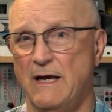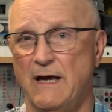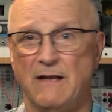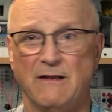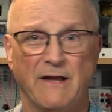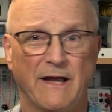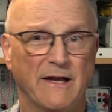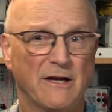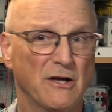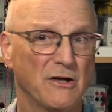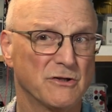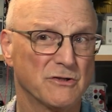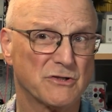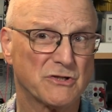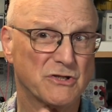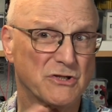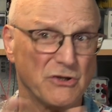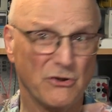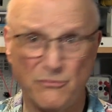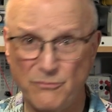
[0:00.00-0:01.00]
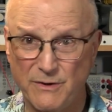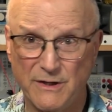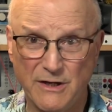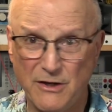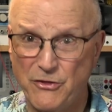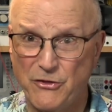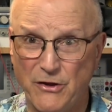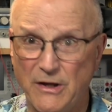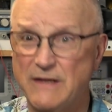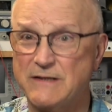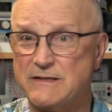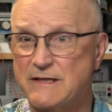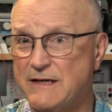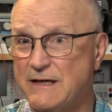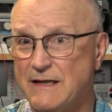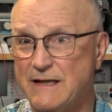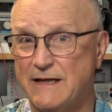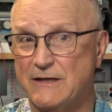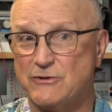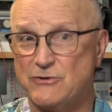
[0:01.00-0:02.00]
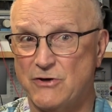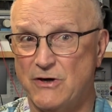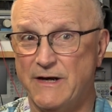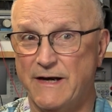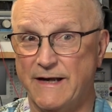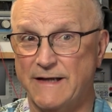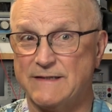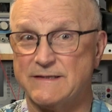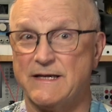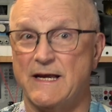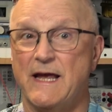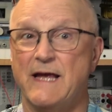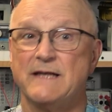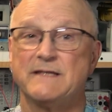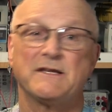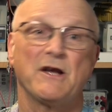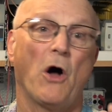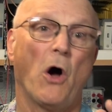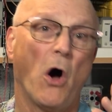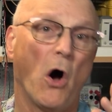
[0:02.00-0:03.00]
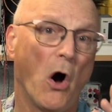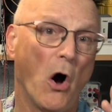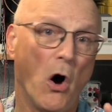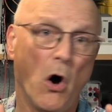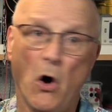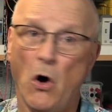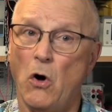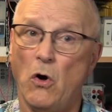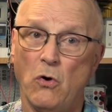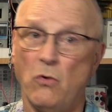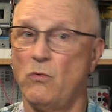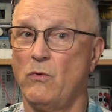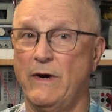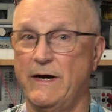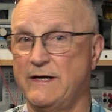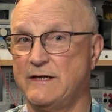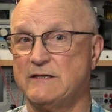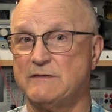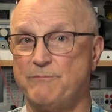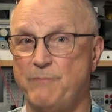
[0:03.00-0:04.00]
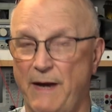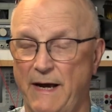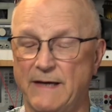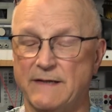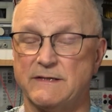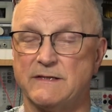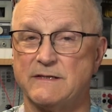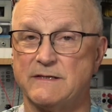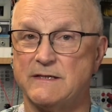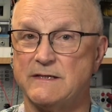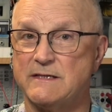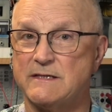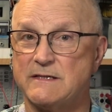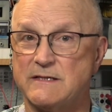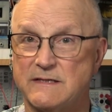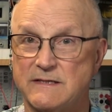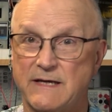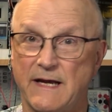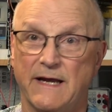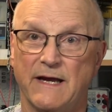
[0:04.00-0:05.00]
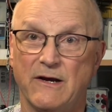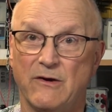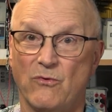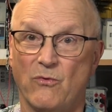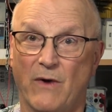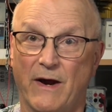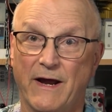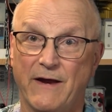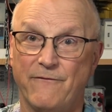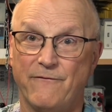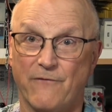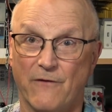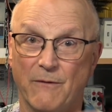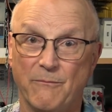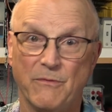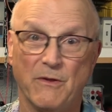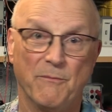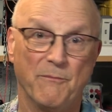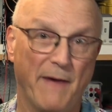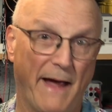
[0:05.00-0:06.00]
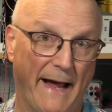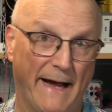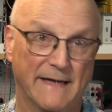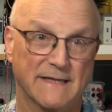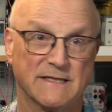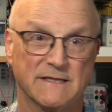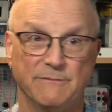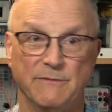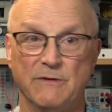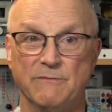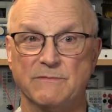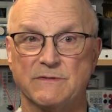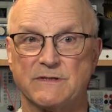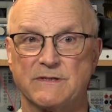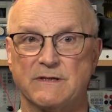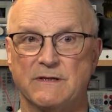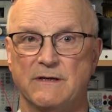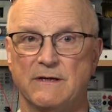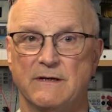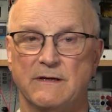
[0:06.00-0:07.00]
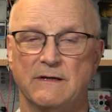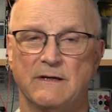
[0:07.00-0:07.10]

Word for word: And like so many things in electronics, it's always best to stay away from the maximums.